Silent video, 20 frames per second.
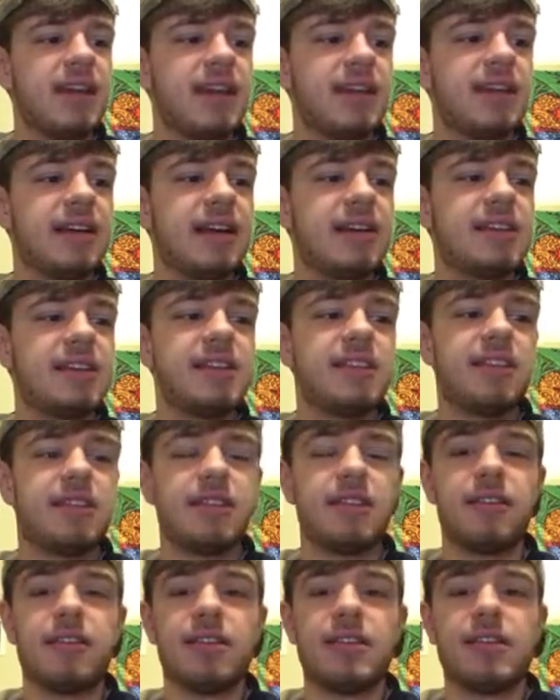In
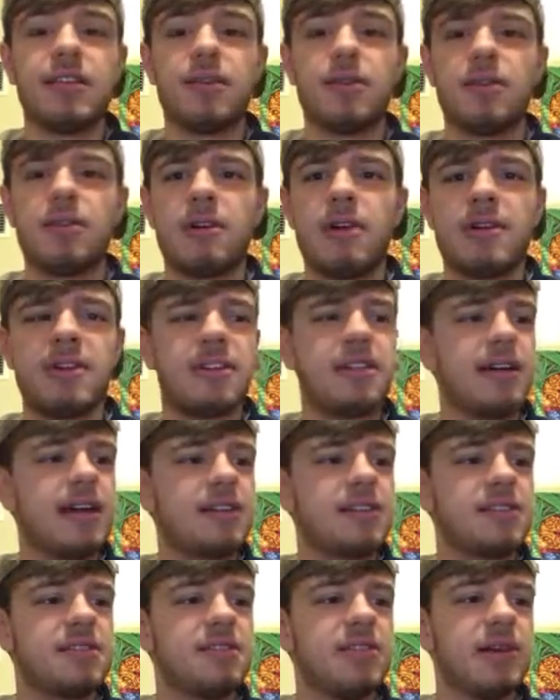1930, there were around
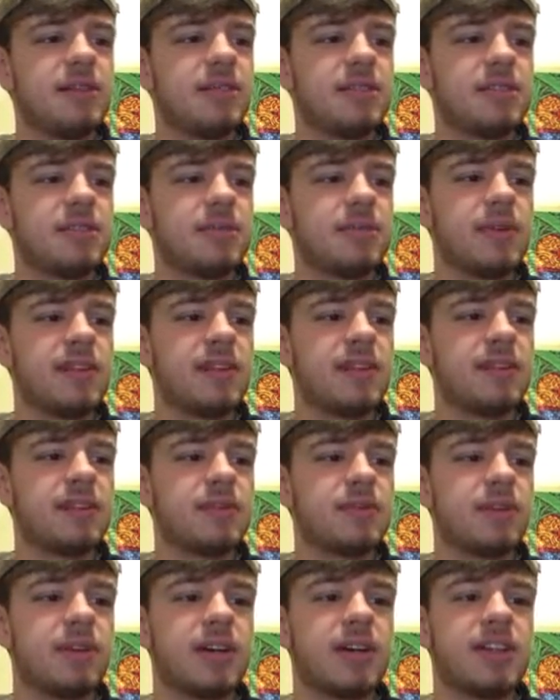1,000 members within
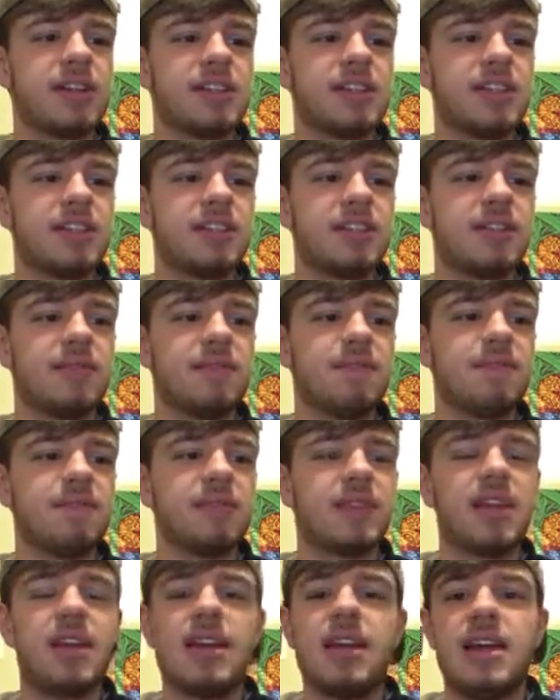this organization.
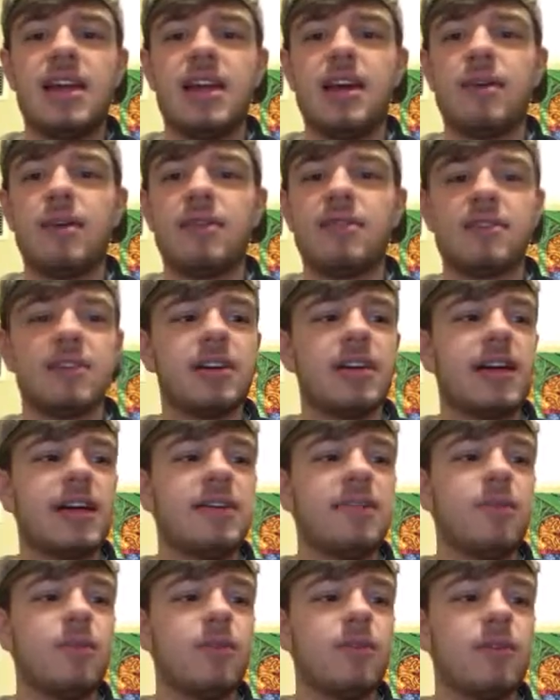However,
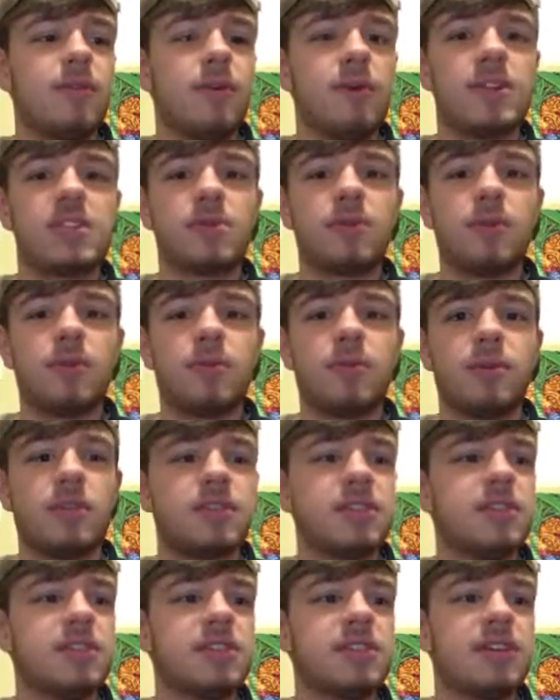once World War
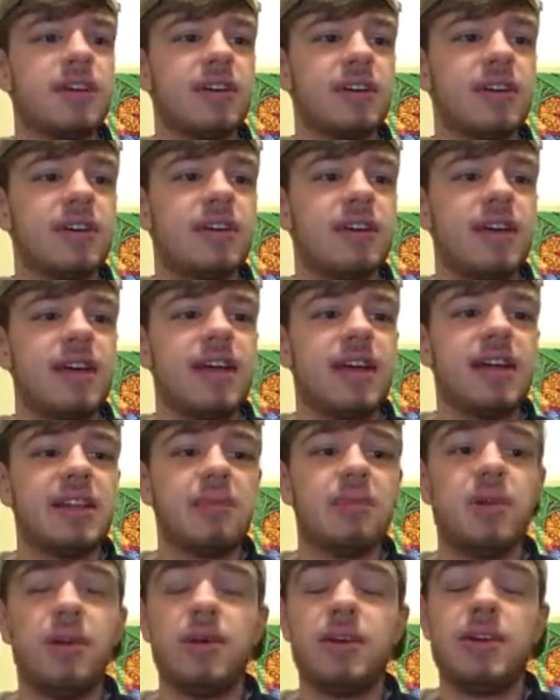II started
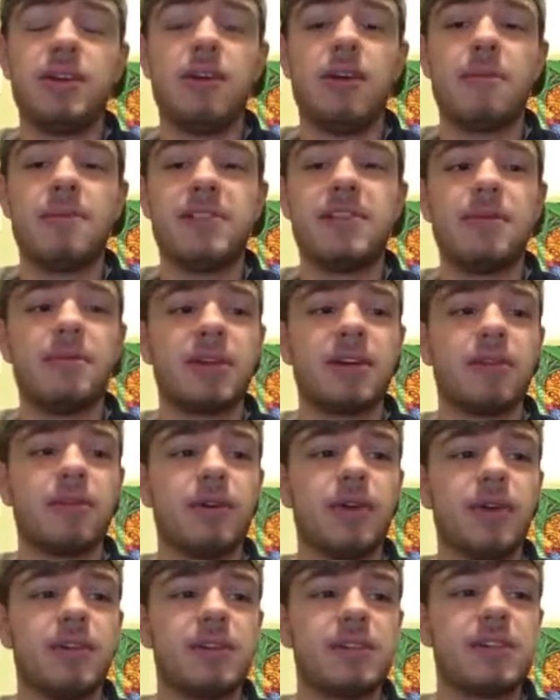and the polio epidemic
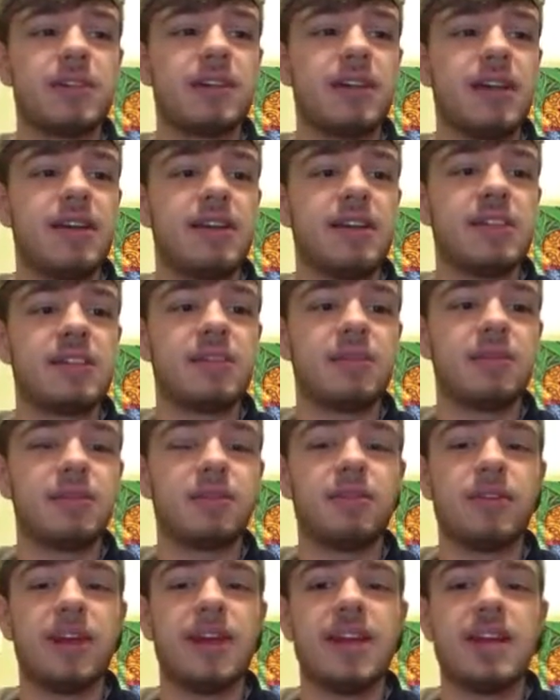arose, this number
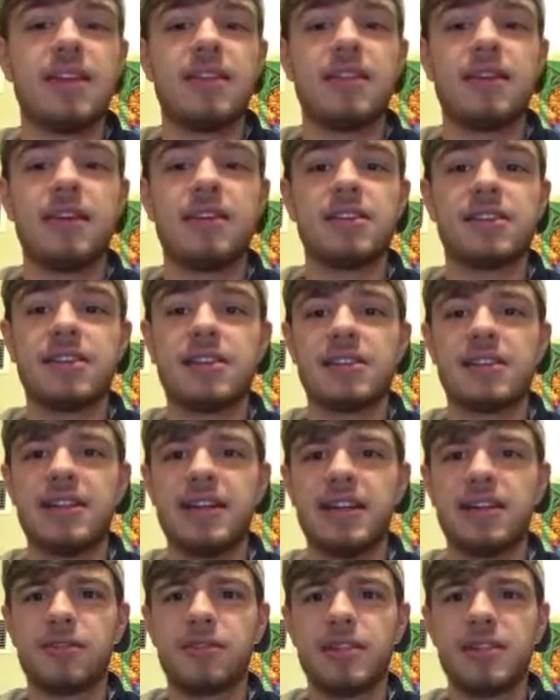grew to 8,000 as
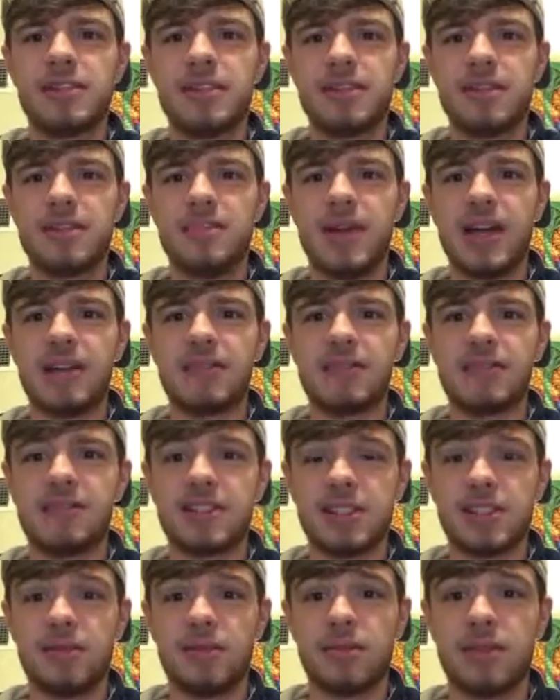the increase in demand for
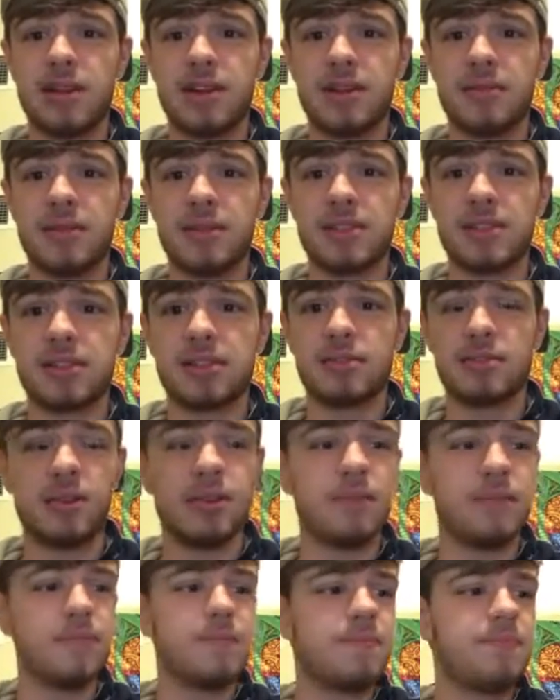physical therapists
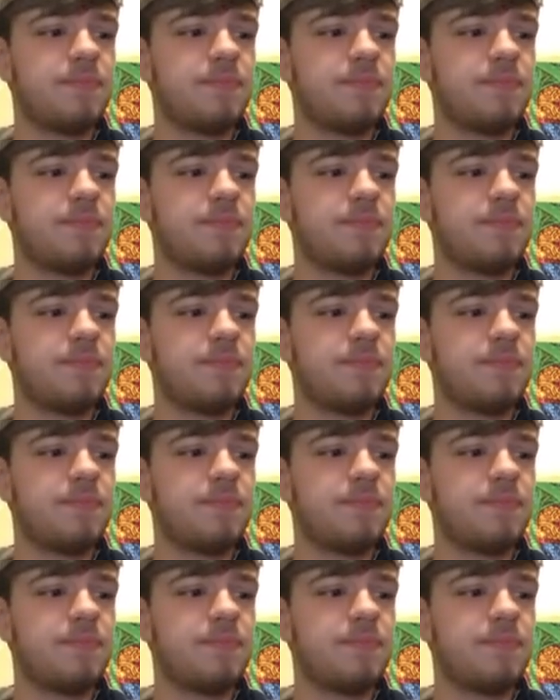grew.